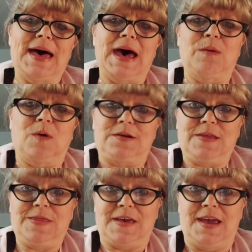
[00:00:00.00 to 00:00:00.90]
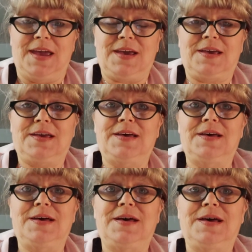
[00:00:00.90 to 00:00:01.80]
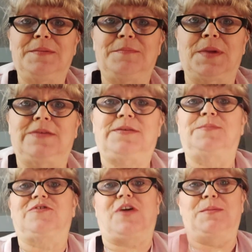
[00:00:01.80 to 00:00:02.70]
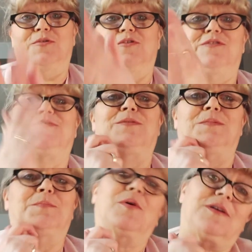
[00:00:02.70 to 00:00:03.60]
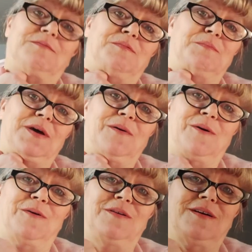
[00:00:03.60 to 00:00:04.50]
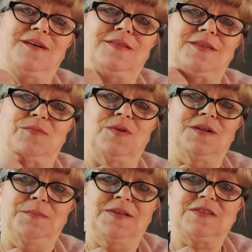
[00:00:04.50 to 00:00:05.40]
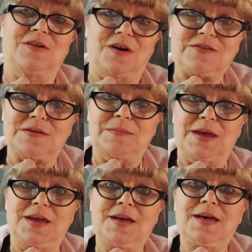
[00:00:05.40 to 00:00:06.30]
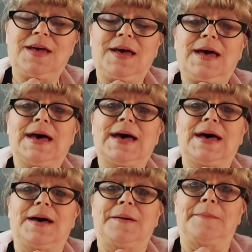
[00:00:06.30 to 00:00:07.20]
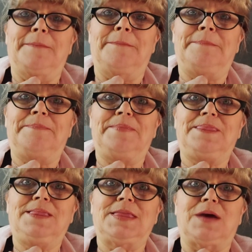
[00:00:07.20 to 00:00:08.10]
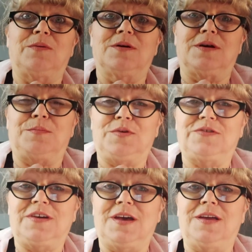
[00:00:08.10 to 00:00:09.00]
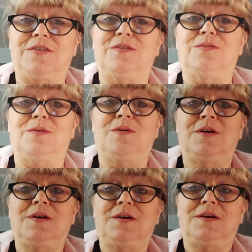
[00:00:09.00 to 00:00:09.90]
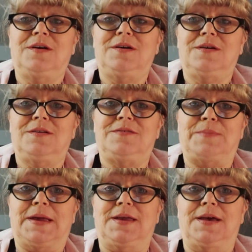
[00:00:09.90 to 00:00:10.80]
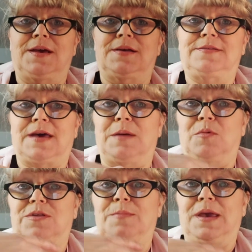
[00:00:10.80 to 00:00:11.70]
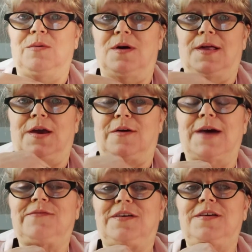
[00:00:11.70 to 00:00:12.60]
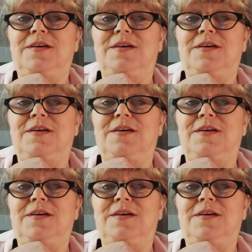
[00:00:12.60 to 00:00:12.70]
I want to thank my subscribers from the bottom of my heart. That really means a lot to me. I really appreciate you spending time with me while I craft.